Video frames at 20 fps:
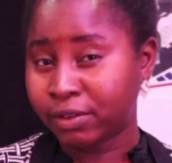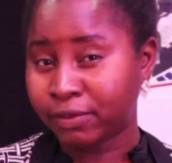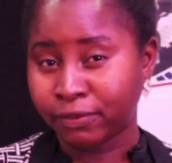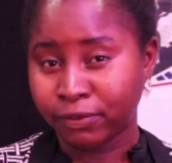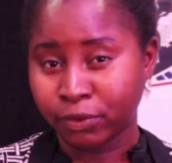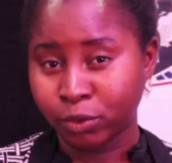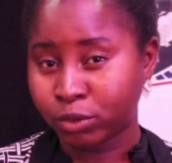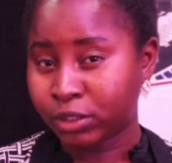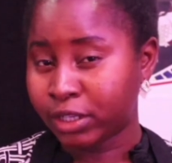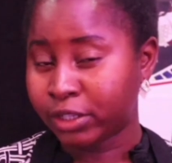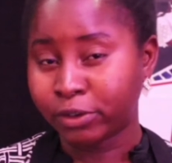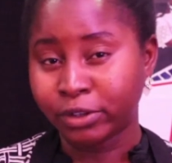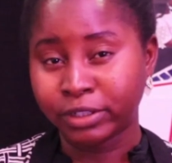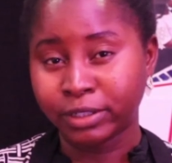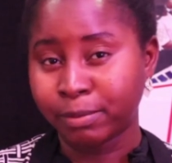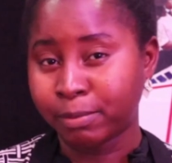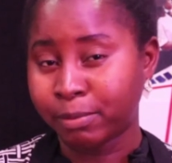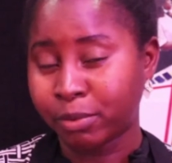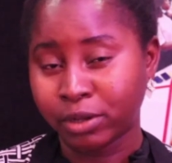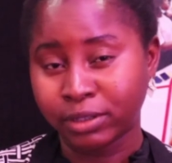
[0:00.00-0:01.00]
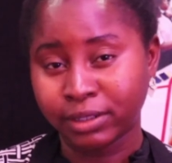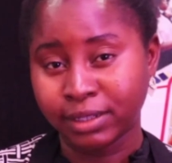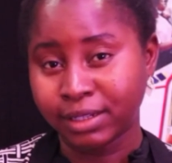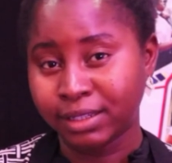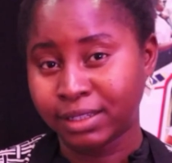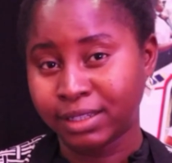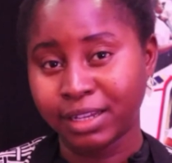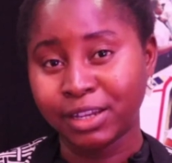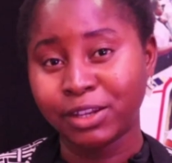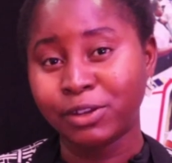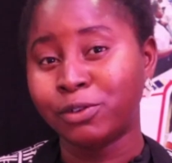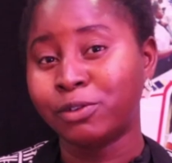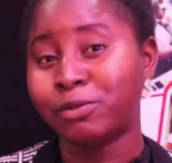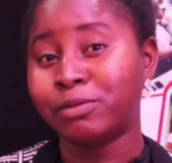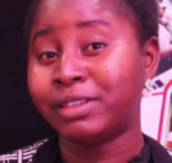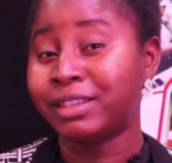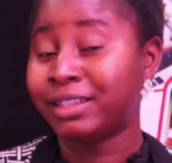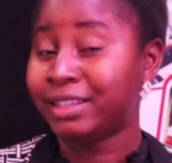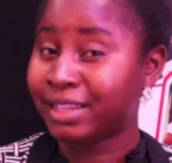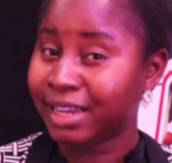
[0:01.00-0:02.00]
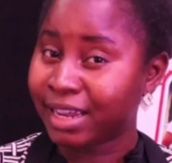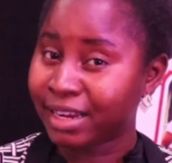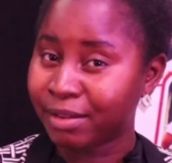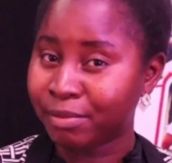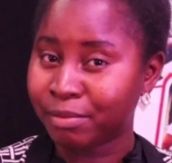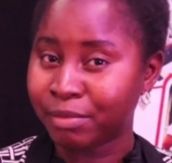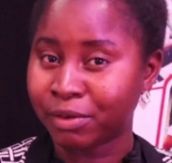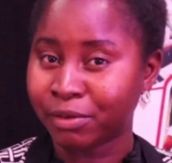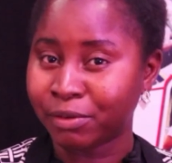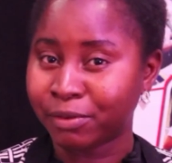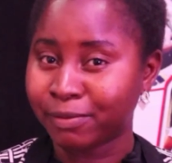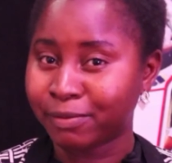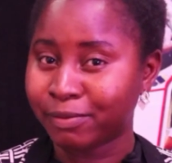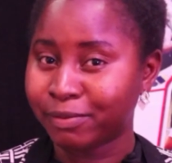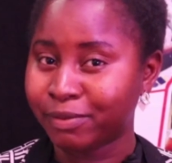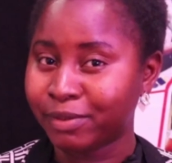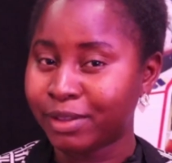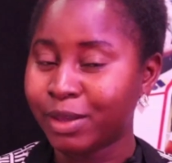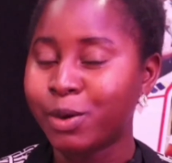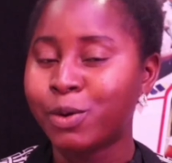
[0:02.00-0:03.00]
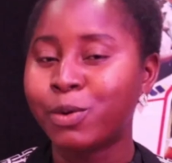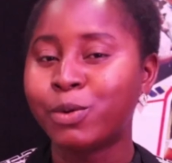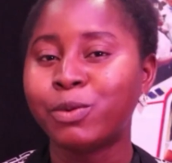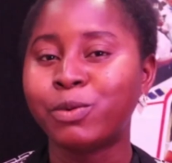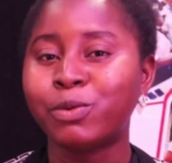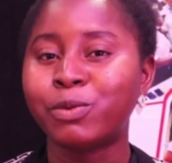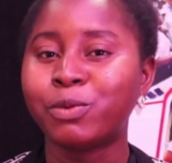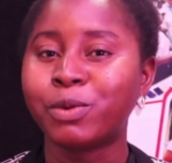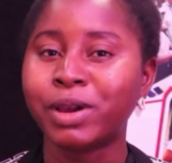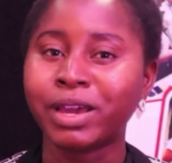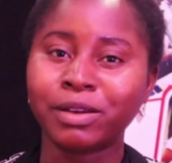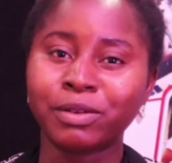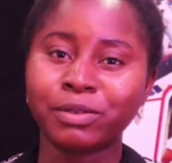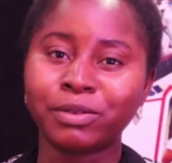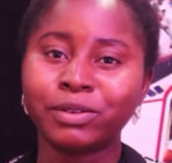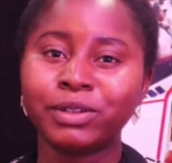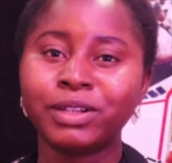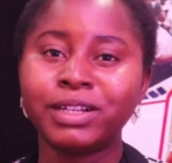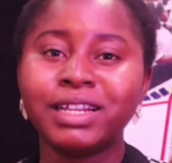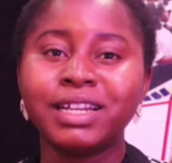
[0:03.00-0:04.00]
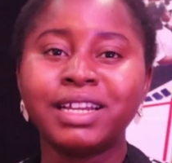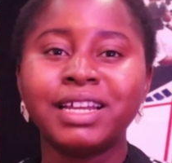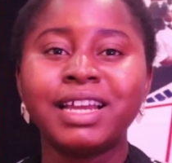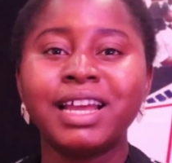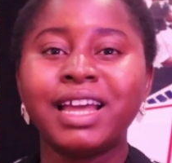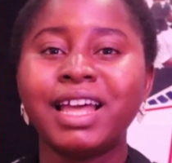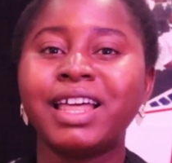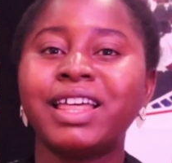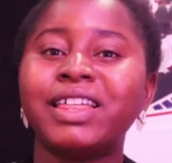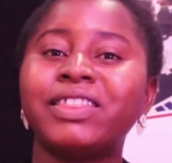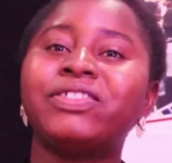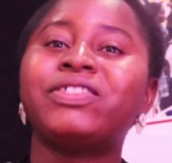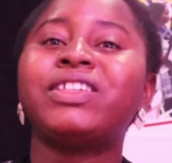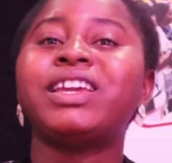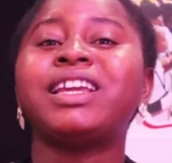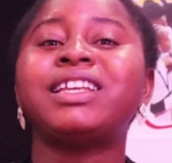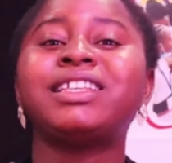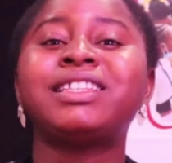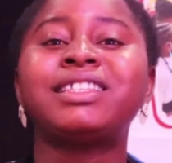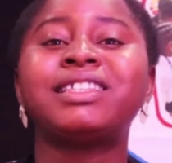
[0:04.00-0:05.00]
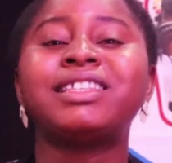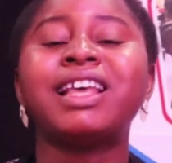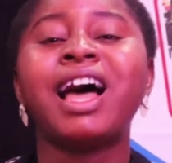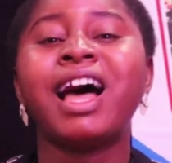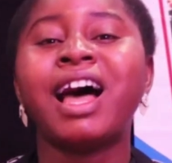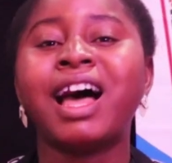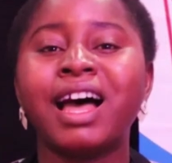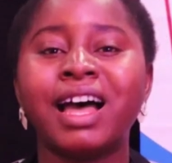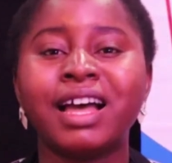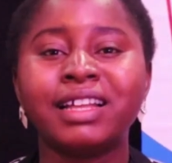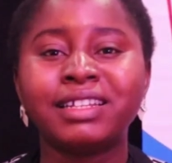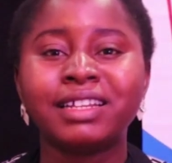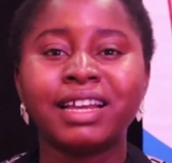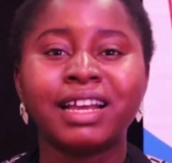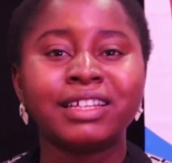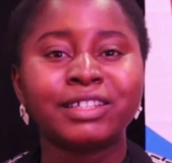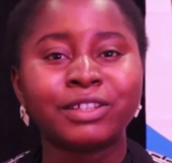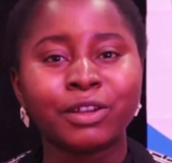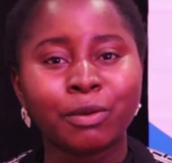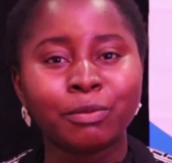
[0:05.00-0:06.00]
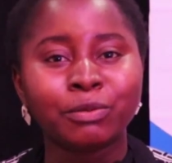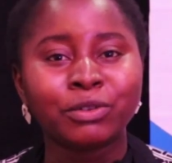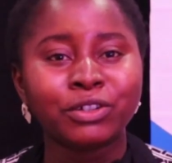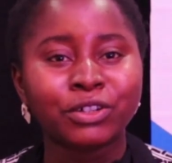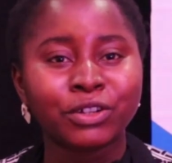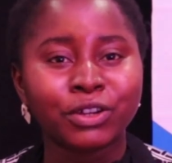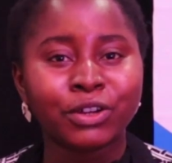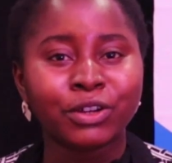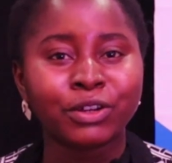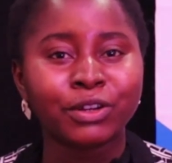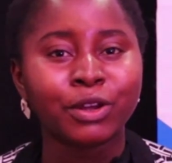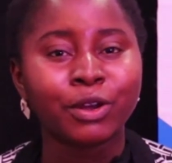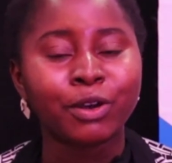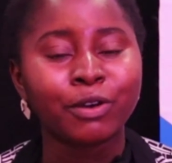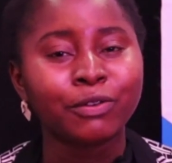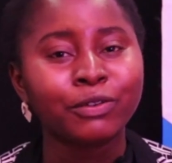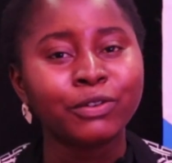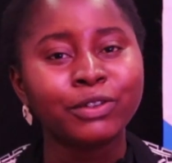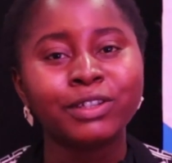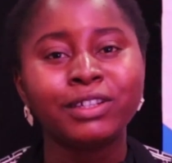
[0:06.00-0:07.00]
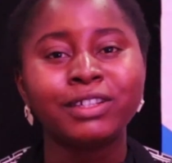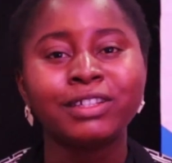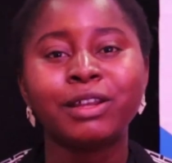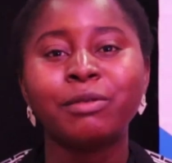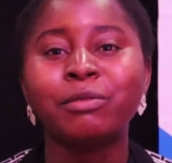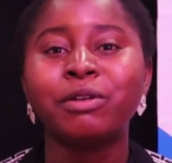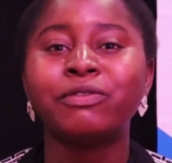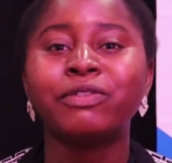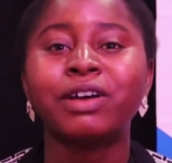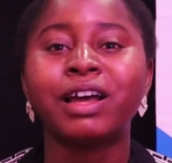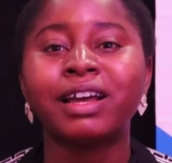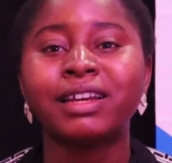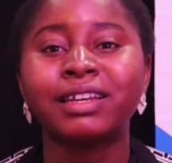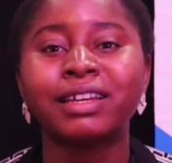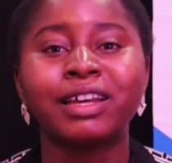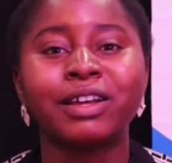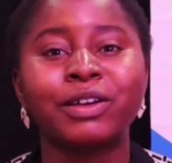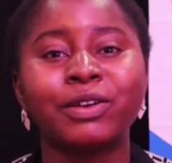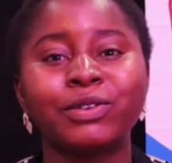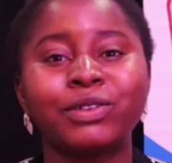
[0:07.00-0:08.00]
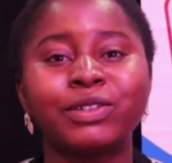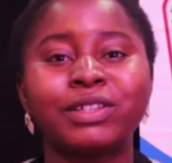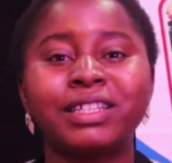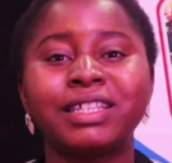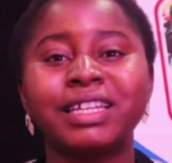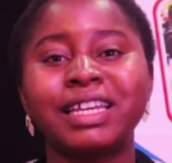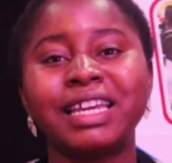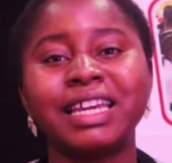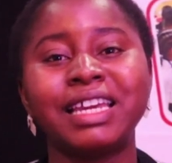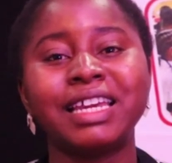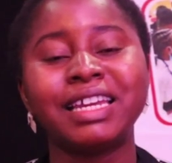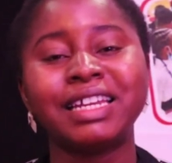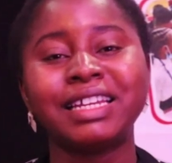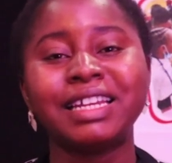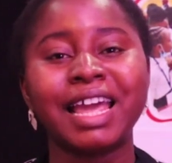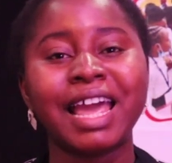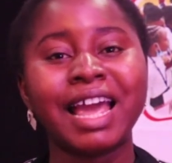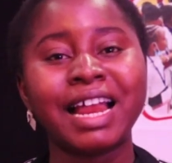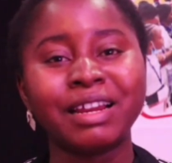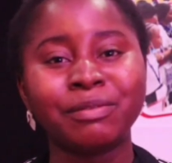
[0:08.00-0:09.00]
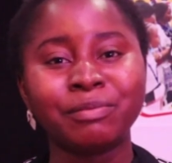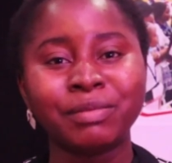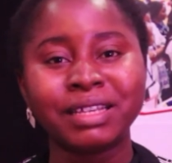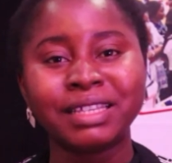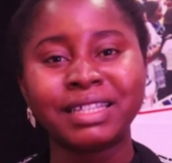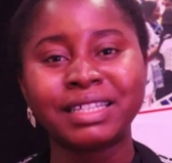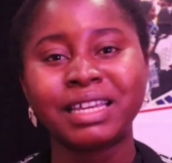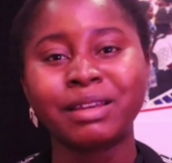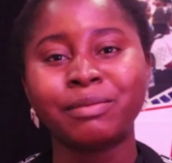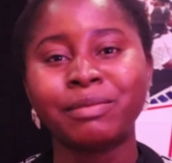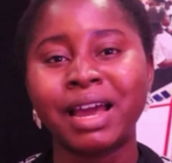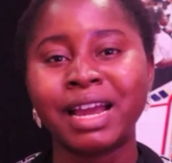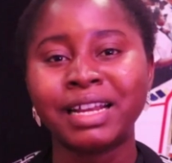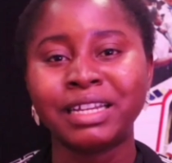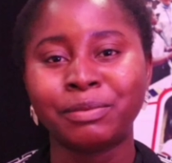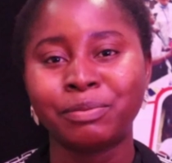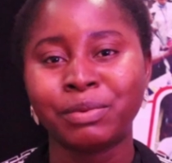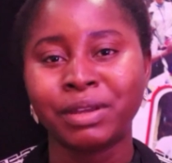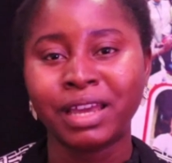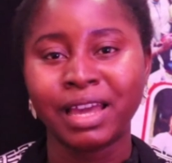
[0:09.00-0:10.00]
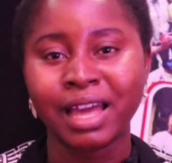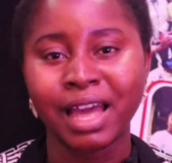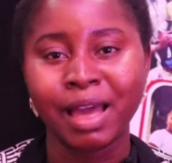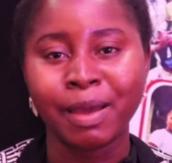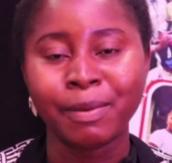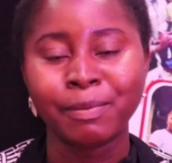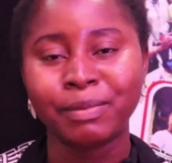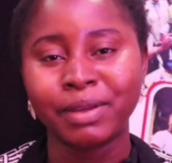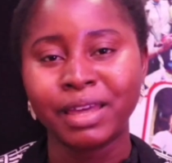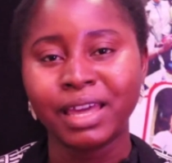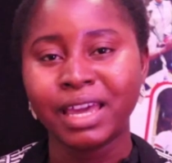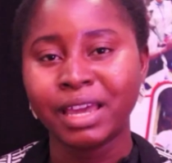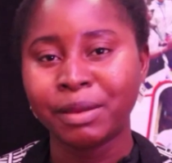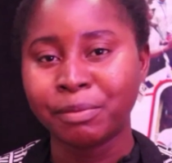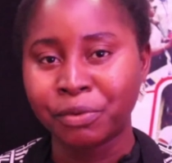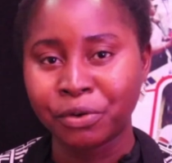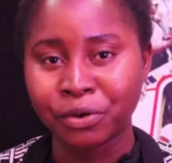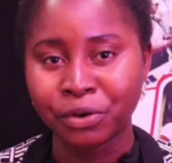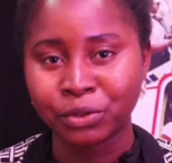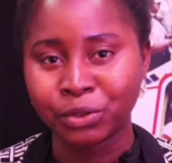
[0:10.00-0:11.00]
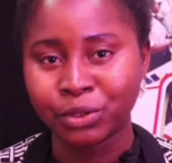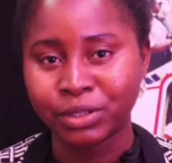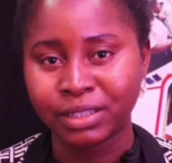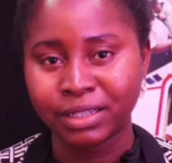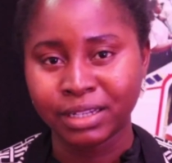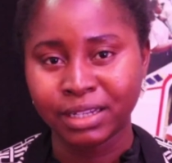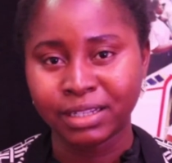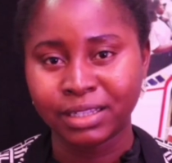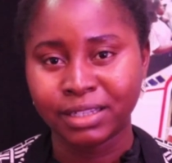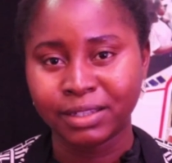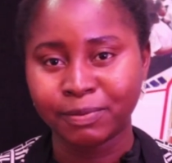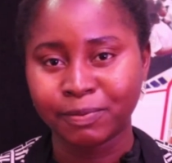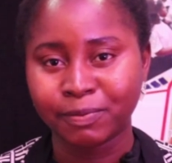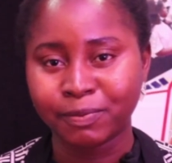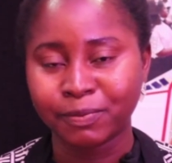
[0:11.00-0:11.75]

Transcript: that fruits are not important in your daily meal? Well, these are the assumption of some of our girls in Elemiskim IDP camp in Borno State.